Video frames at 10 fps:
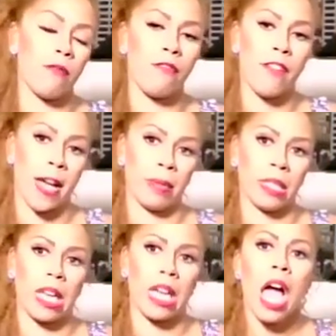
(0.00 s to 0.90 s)

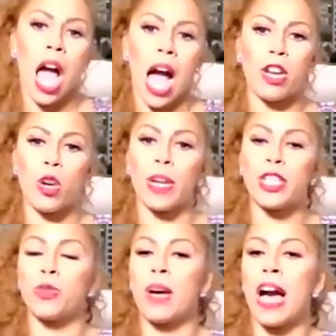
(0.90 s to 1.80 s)
family. I know I
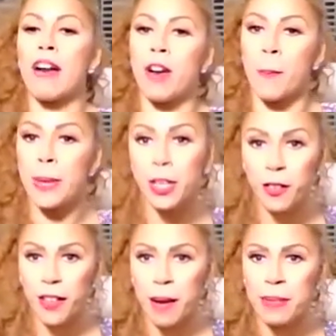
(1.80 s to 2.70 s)
do have a bigger
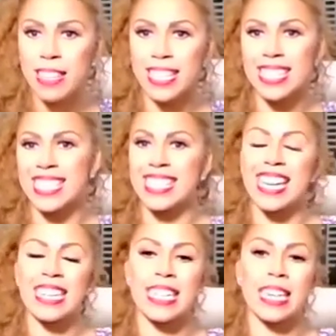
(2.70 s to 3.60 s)
family that's
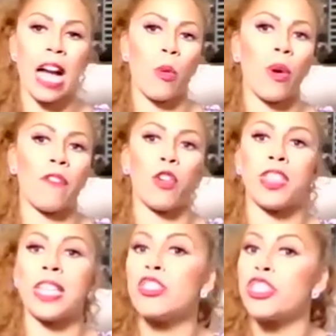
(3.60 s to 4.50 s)
extended. However,
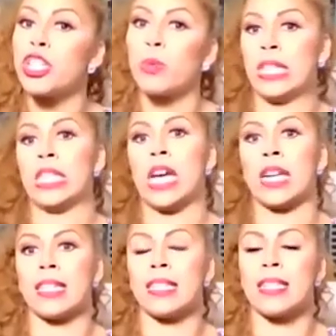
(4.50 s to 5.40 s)
this year we did
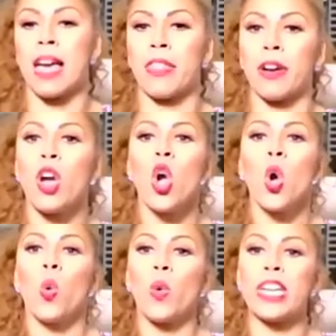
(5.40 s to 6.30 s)
not get together.
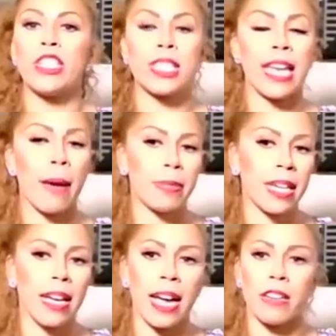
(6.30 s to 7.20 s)
We just kept
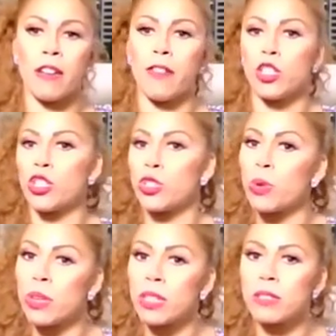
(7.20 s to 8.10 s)
it kind of
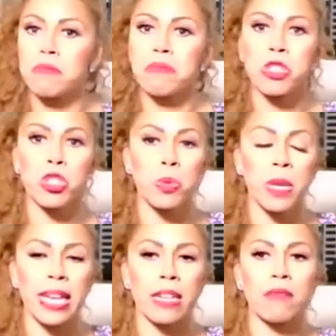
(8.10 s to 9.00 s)
short,
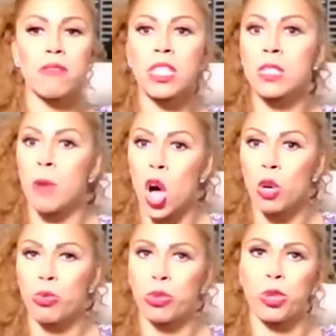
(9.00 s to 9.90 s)
sweet, small
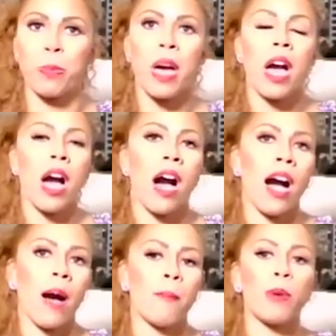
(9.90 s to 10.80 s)
group.
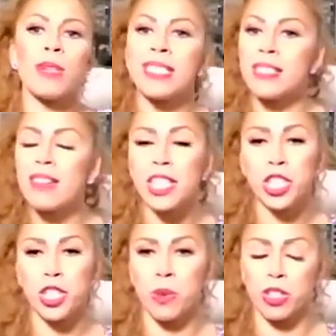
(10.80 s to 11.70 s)
But we still got
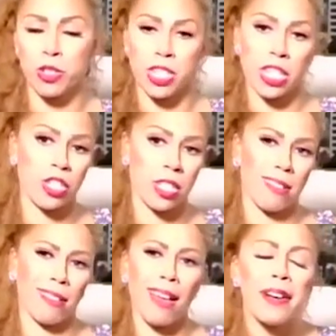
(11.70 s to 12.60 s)
to do our traditions.
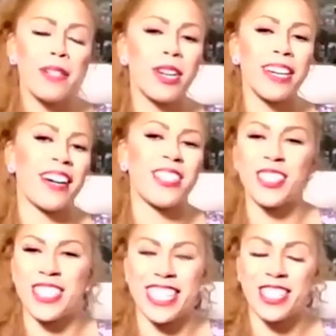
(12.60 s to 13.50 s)
A lot of our
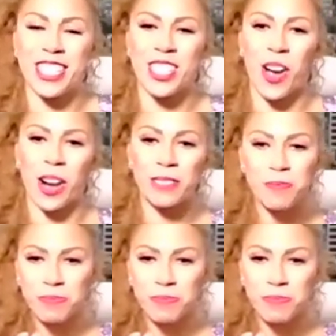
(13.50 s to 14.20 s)
traditions are